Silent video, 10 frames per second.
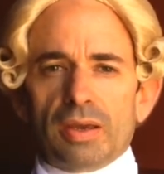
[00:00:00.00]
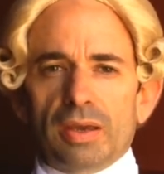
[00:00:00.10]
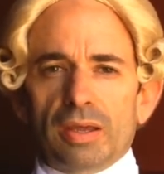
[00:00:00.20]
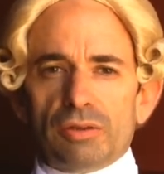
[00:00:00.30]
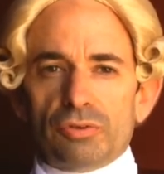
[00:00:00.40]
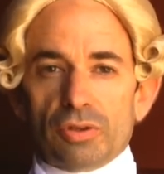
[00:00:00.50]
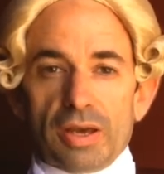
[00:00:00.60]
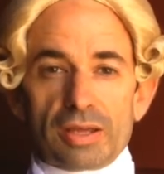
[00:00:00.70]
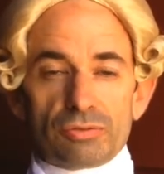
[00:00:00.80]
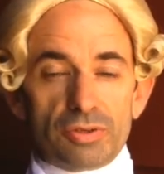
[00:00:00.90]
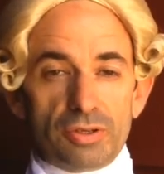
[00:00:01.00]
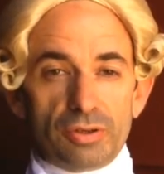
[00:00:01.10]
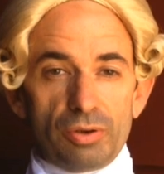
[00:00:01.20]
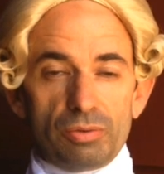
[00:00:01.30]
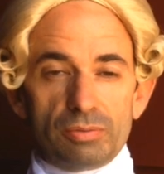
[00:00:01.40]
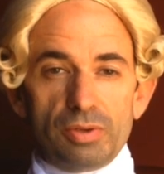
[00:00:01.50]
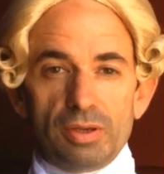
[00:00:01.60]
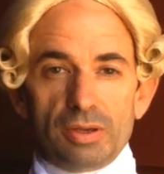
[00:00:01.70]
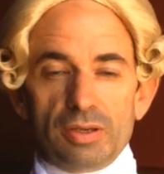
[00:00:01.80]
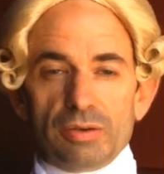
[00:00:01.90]
And if you like the video,
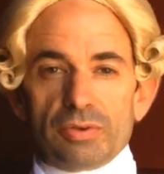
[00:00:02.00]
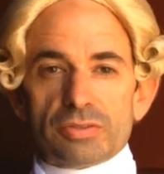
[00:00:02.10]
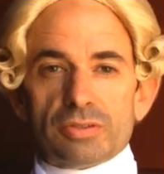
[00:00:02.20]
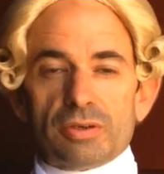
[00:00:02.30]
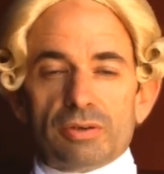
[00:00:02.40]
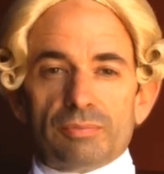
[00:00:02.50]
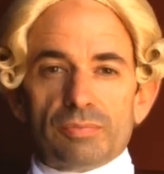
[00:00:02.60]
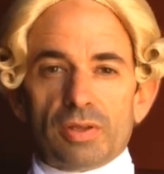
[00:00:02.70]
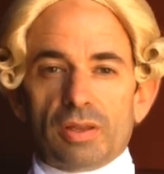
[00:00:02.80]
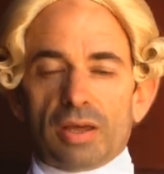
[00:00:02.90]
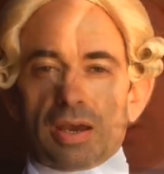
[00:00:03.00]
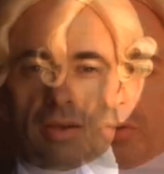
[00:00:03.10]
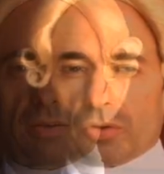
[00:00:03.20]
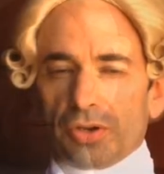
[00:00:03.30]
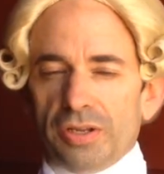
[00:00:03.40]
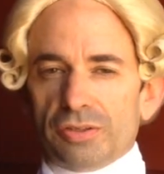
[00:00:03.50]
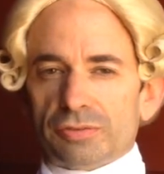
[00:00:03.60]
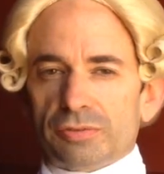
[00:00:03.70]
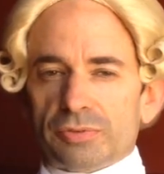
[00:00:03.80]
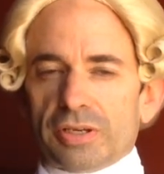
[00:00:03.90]
give us um, a like.
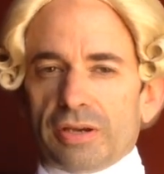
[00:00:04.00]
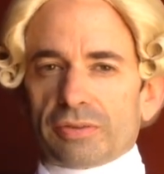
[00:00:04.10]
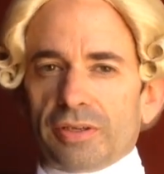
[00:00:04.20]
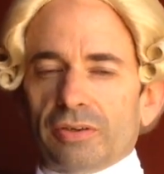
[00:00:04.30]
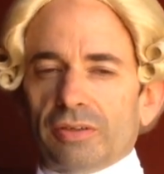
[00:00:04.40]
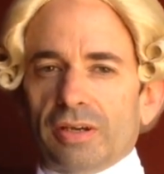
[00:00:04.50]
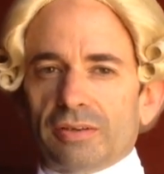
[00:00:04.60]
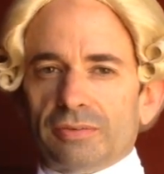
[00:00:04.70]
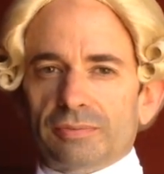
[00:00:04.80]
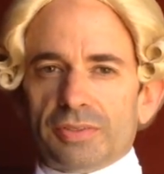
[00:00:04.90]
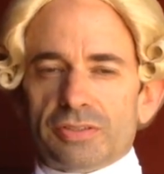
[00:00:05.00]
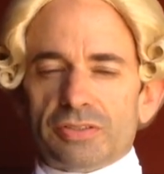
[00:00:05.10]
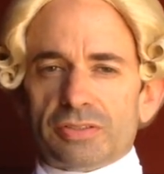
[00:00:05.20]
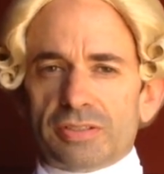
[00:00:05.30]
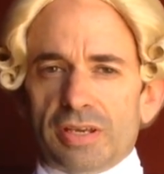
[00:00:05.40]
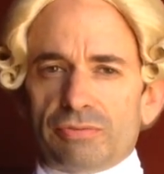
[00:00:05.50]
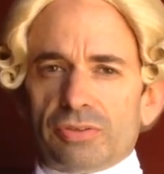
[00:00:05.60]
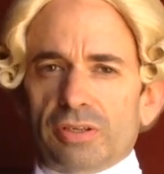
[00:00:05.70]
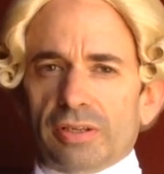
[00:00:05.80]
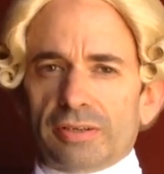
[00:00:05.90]
Greetings from South Carolina. This is
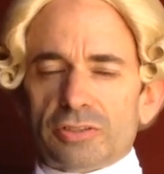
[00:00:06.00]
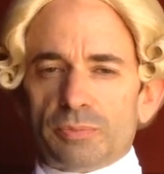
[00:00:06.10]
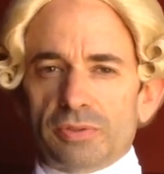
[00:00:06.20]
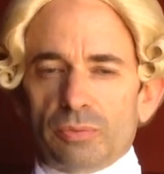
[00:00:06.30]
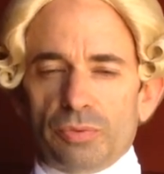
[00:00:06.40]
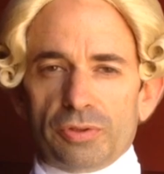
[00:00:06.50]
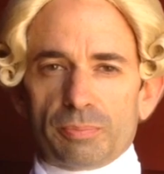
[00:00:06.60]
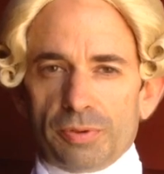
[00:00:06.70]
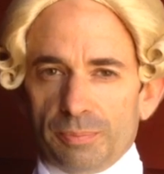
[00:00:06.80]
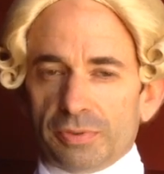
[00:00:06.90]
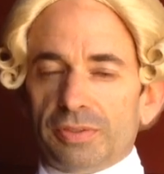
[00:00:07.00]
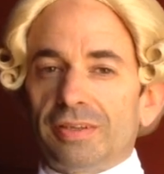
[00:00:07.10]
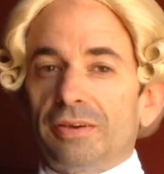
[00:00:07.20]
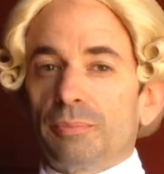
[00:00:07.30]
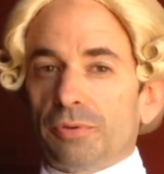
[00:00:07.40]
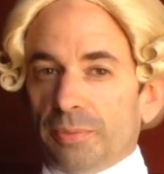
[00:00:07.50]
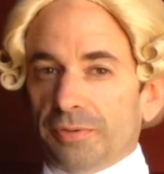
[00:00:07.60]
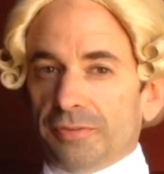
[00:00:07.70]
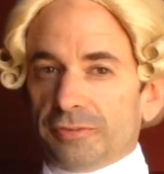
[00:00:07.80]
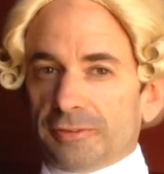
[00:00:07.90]
David Gillespie with Pumpkintown
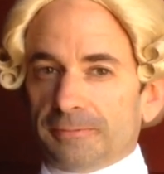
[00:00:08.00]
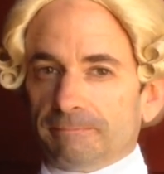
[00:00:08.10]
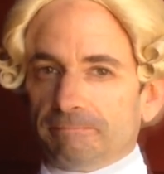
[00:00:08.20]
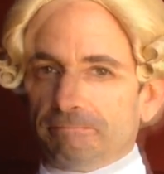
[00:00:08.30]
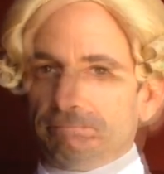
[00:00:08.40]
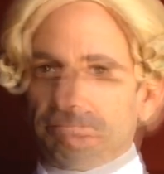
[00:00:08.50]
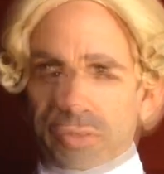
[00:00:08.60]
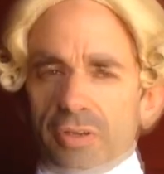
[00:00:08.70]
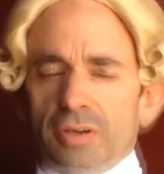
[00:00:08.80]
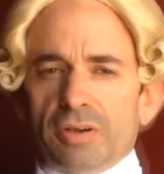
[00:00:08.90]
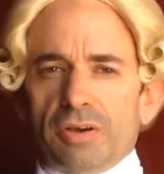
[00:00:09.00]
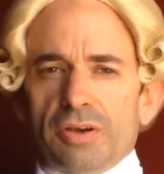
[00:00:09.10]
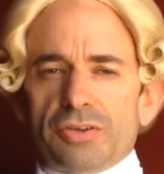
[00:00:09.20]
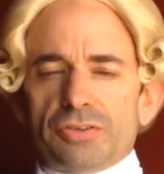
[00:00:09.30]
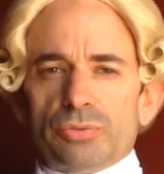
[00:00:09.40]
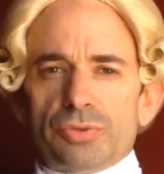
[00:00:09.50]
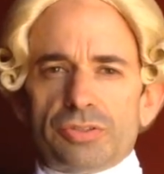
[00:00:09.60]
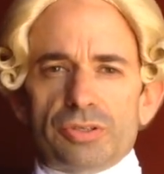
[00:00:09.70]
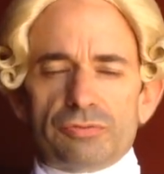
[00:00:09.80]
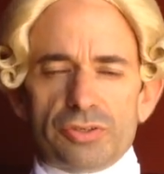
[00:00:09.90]
Primitives. So Scott Hodges was
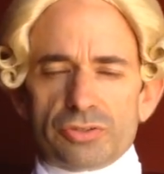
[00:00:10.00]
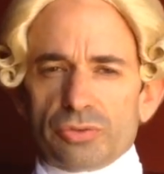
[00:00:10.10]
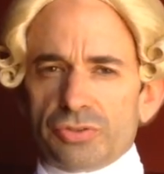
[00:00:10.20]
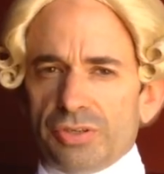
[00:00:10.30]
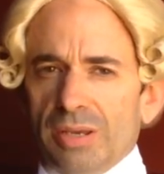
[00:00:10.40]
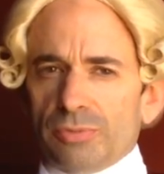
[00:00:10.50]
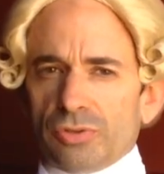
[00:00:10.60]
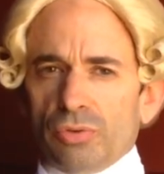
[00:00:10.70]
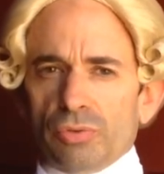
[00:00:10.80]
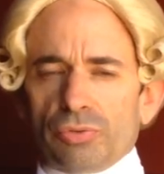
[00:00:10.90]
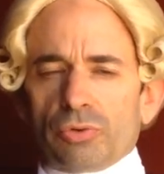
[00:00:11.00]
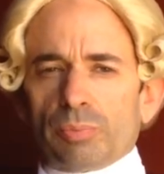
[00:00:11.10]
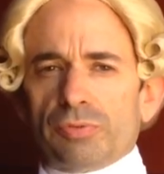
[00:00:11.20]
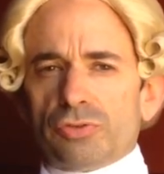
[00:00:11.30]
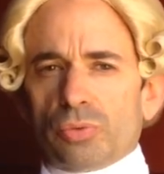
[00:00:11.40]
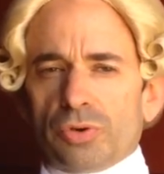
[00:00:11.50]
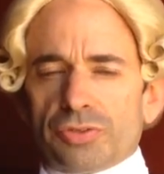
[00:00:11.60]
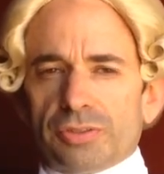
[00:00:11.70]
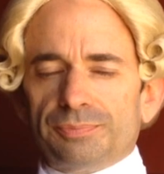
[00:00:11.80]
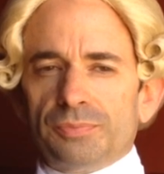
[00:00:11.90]
the official James Oglethorpe of
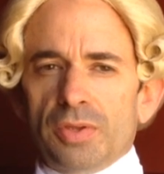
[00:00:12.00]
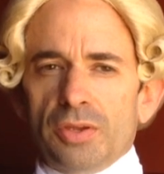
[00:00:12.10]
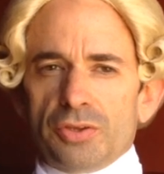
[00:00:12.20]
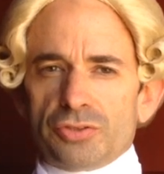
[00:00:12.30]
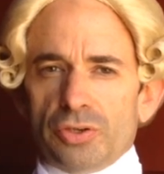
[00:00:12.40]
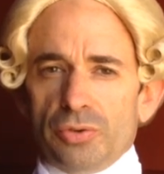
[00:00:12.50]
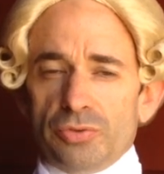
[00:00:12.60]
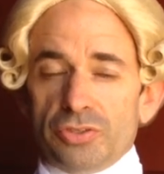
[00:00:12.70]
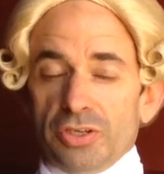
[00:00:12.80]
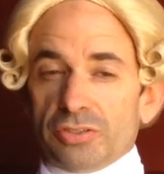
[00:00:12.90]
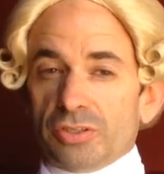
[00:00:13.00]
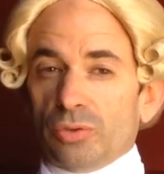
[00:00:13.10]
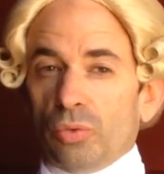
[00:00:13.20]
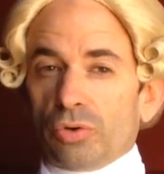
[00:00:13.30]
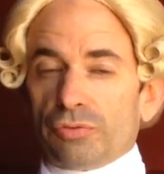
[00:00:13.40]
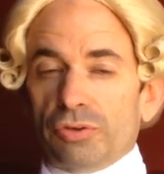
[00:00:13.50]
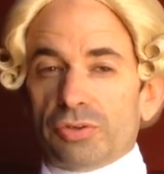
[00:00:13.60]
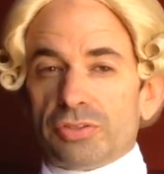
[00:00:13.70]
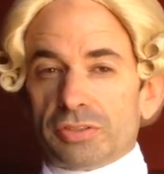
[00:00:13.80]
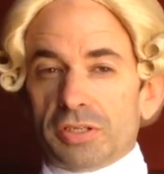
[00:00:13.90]
Georgia. So just in order for you
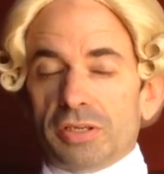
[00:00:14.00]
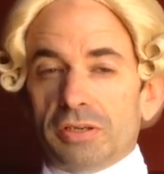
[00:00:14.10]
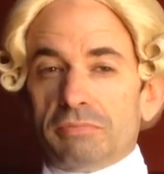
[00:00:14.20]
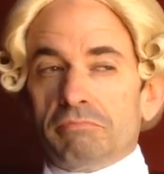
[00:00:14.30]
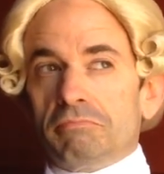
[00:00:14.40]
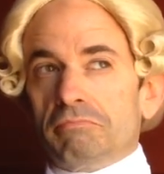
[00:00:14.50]
to see